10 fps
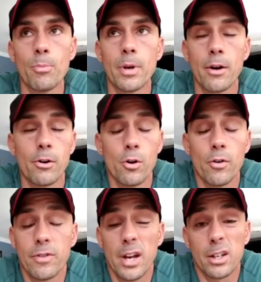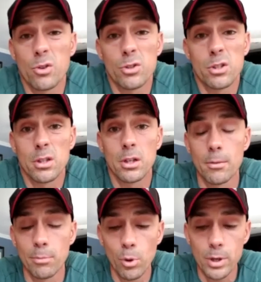And I don't know if that goes to their
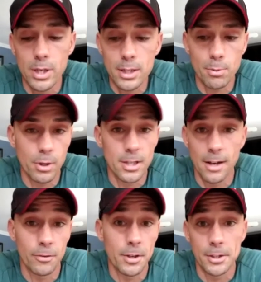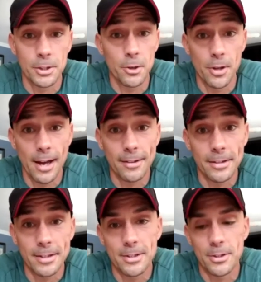employees, but it definitely doesn't go to the
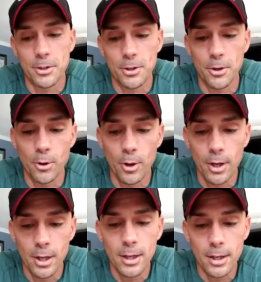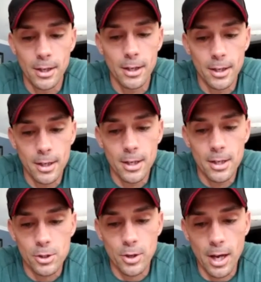athletes.
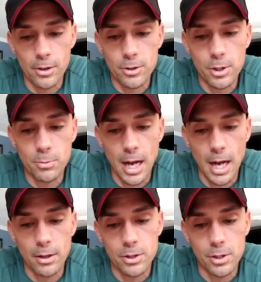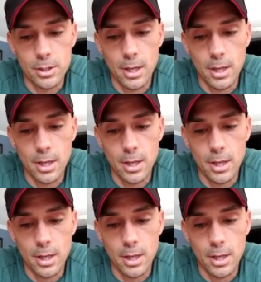So yeah, there's some challenges that.